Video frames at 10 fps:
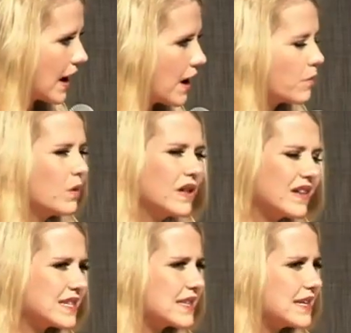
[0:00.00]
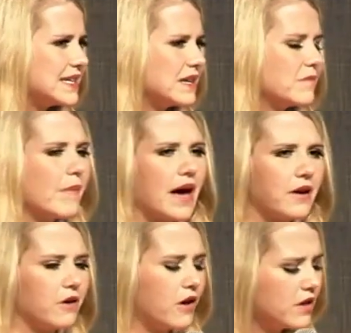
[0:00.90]
I realized that it didn't
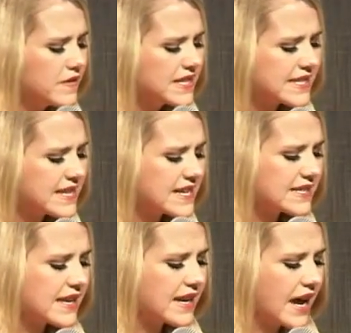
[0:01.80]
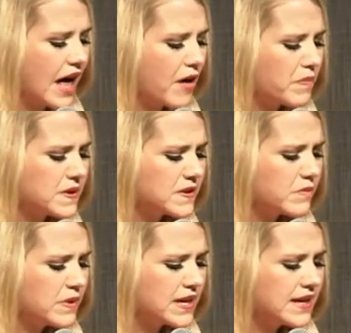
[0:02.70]
matter. All of these things that had happened
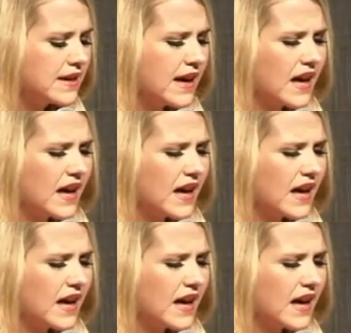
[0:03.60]
to me,